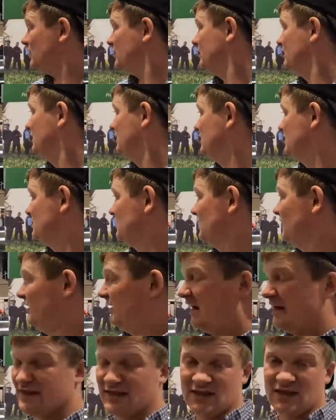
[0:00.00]
So
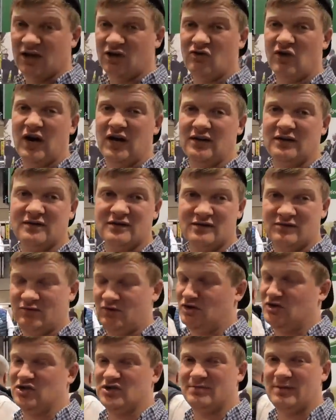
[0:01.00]
yeah, I think they're great, but
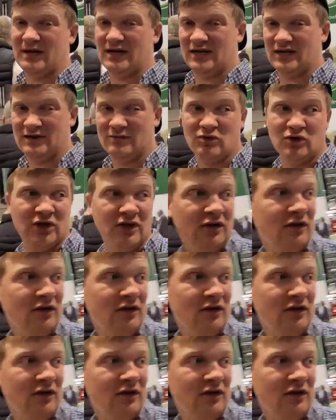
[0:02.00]
it's just spending the money.